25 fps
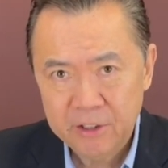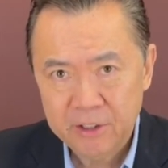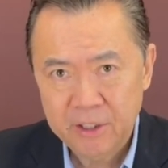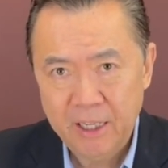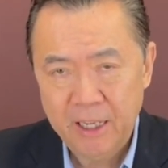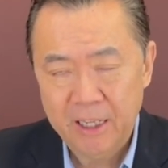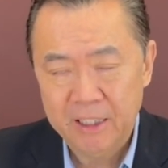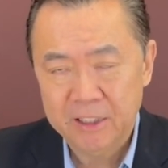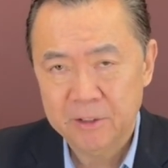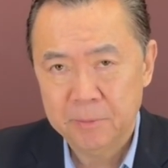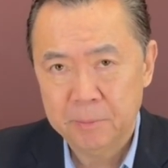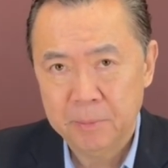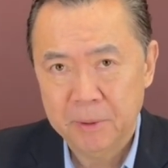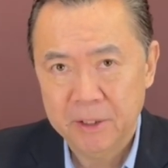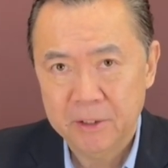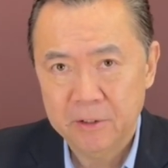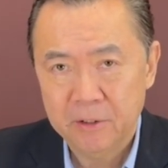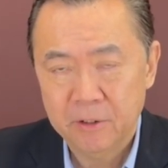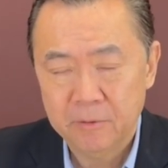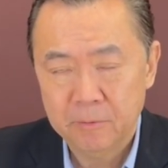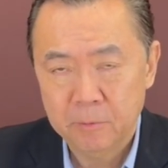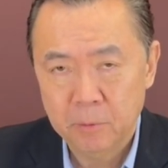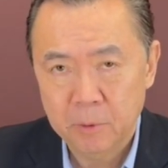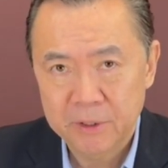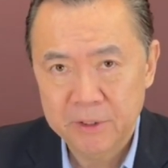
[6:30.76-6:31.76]
aspect
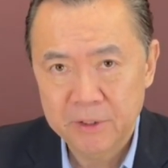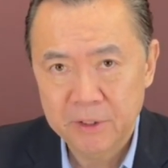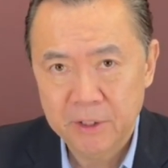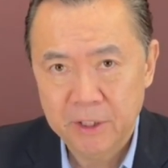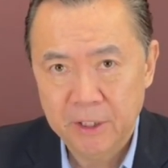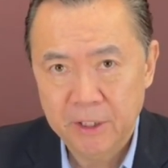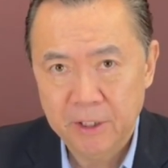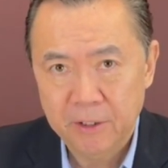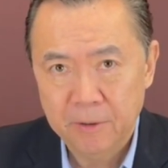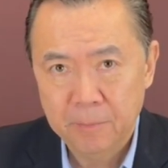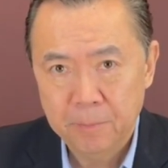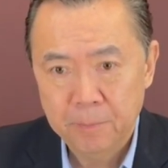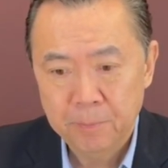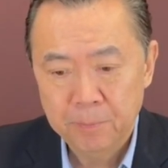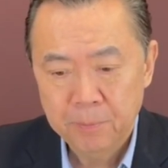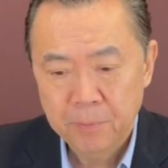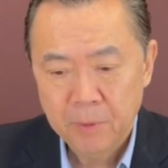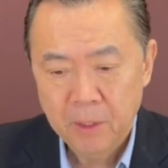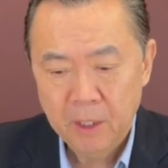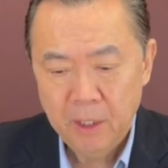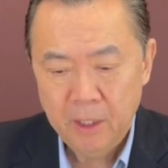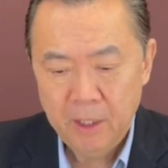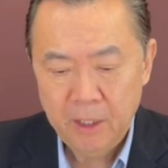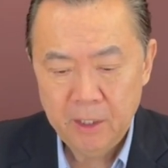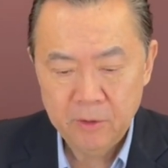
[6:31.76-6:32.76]
of whiskey
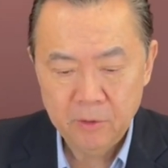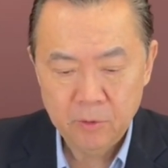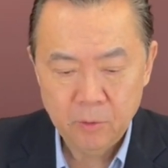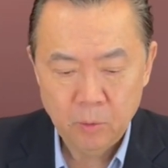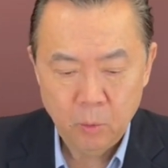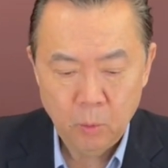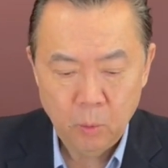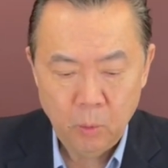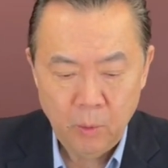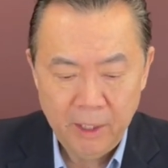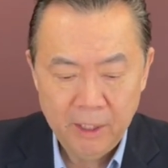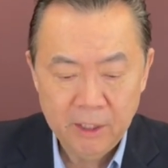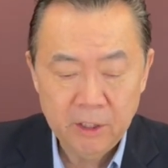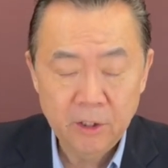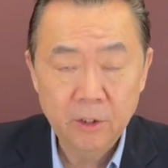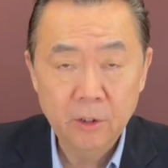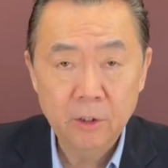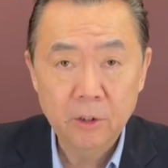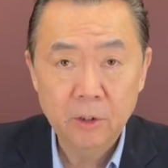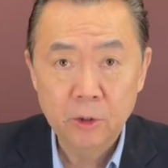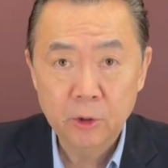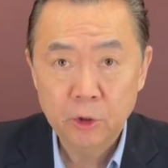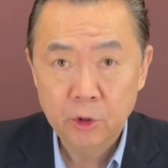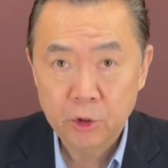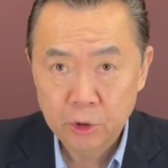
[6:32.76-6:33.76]
is when
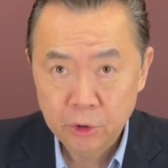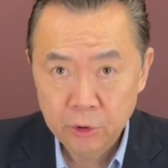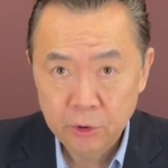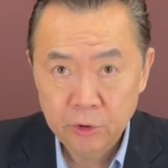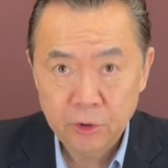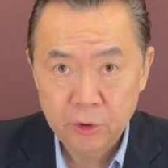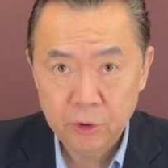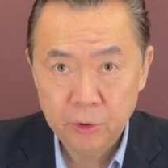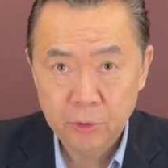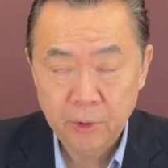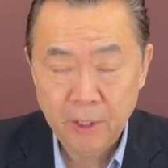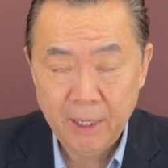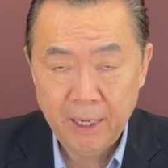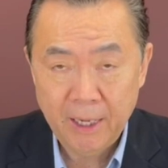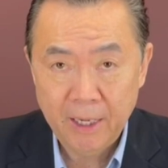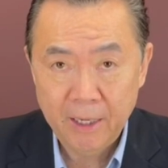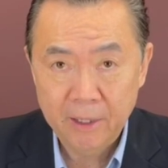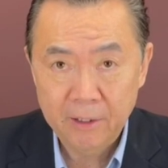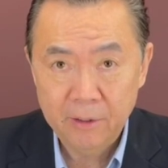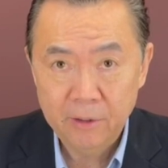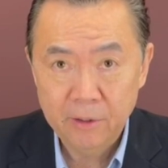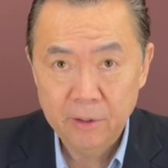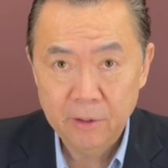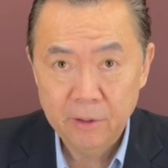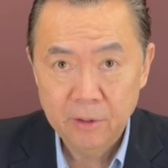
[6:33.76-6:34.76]
should you
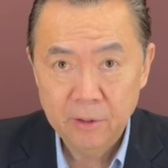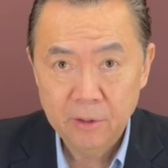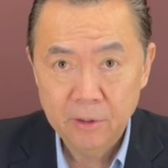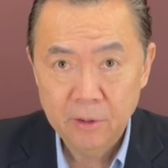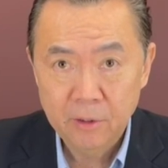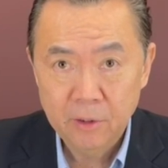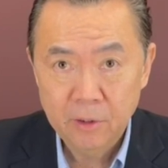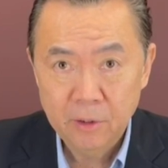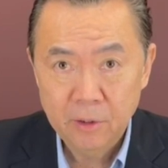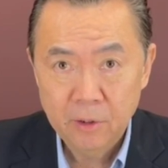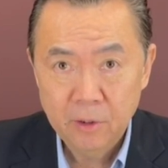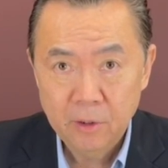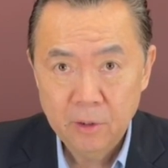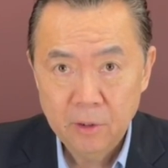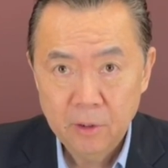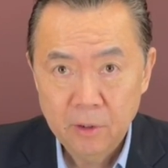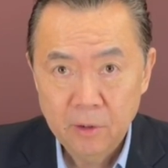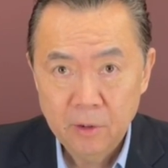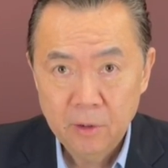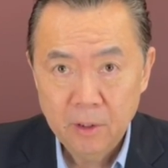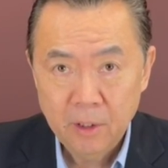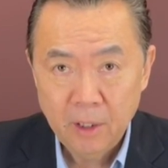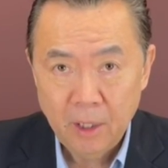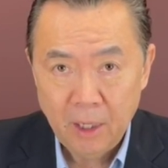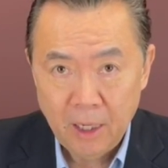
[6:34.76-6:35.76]
add
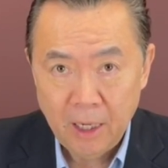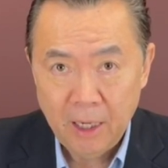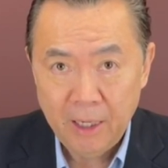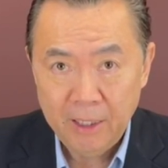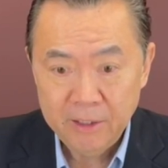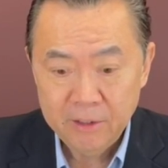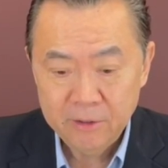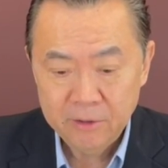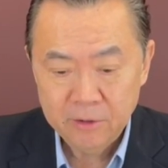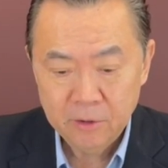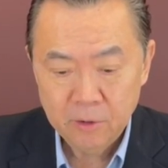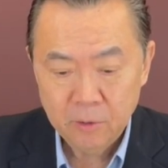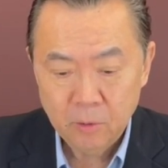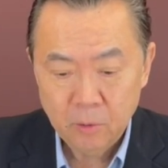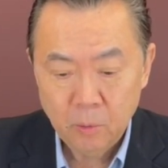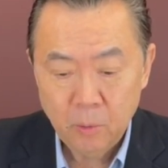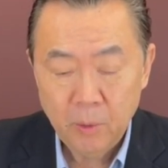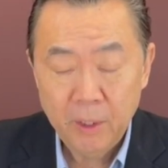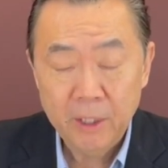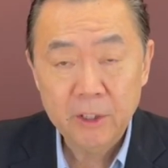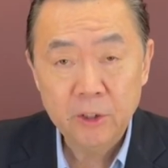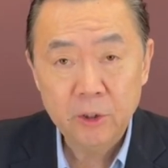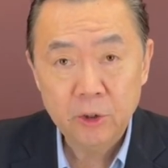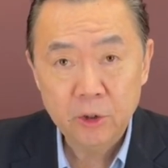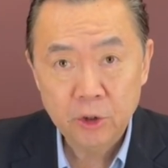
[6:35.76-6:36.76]
ice,
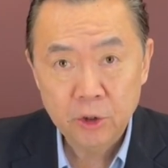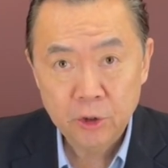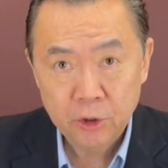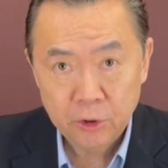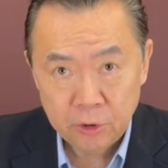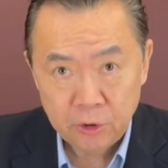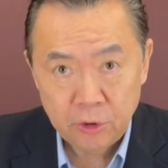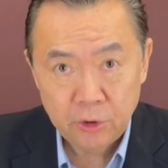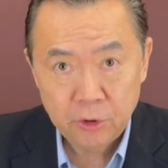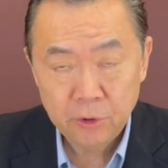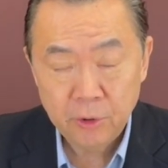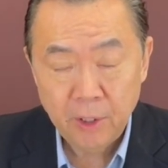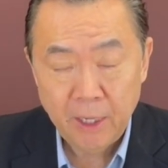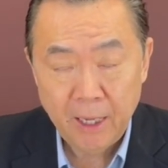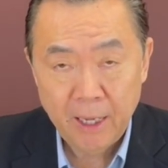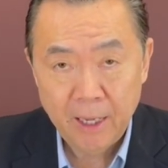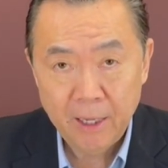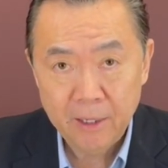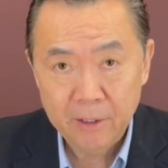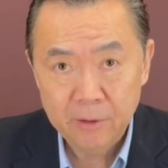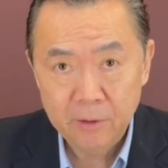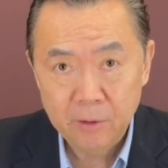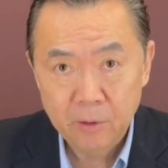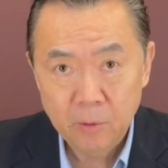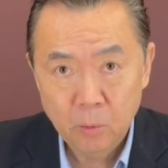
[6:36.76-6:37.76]
when should you
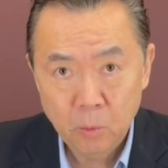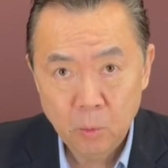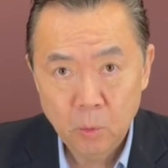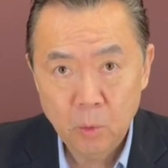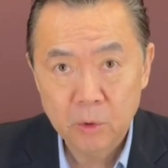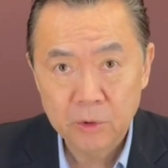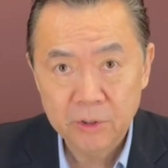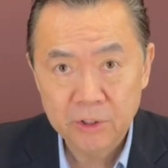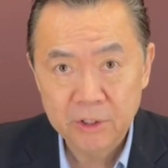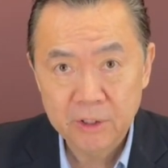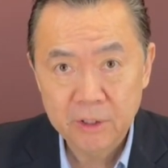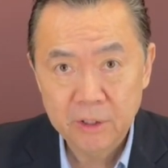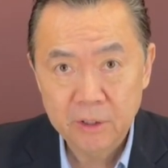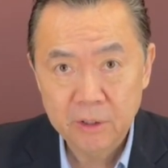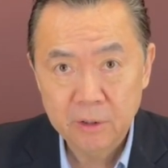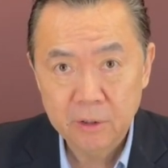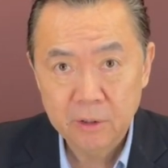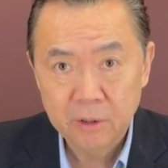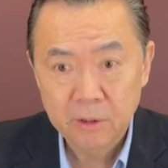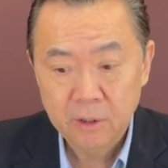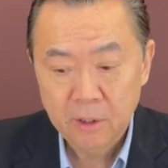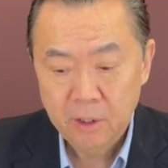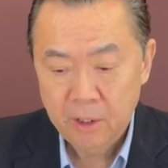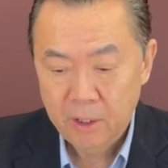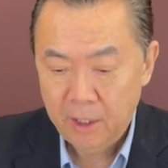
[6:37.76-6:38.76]
add water,
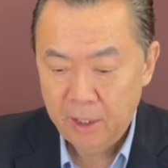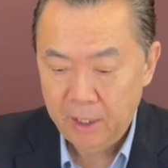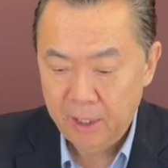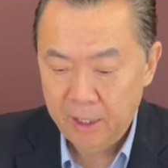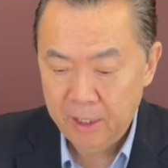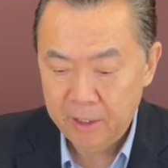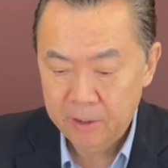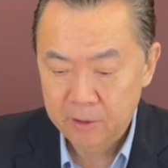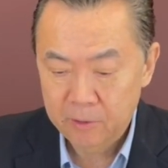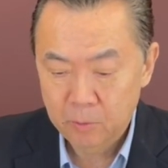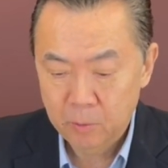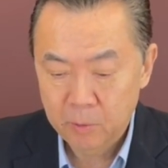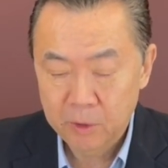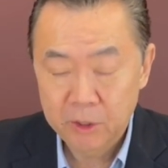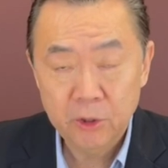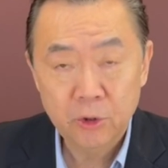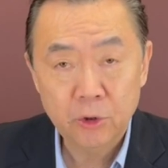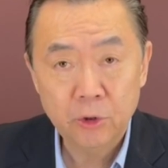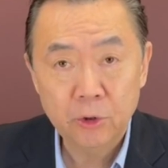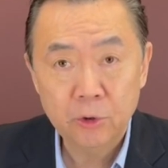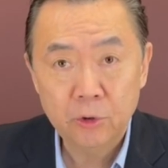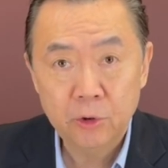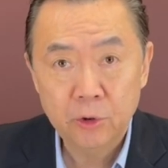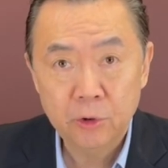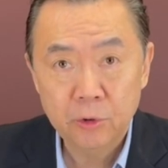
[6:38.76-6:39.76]
and when
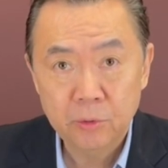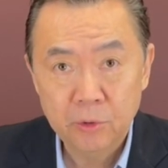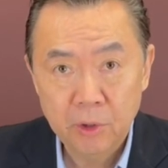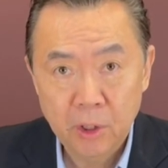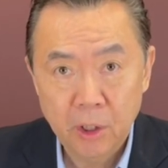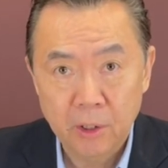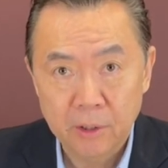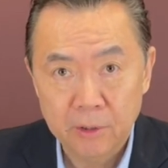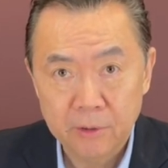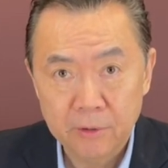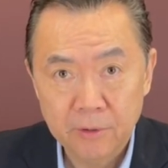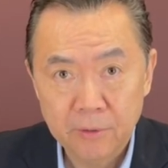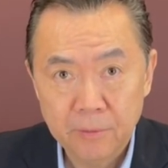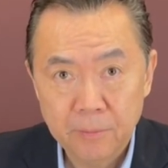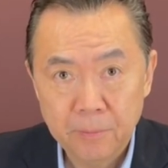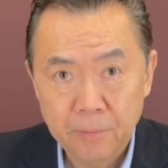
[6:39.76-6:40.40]
should you not.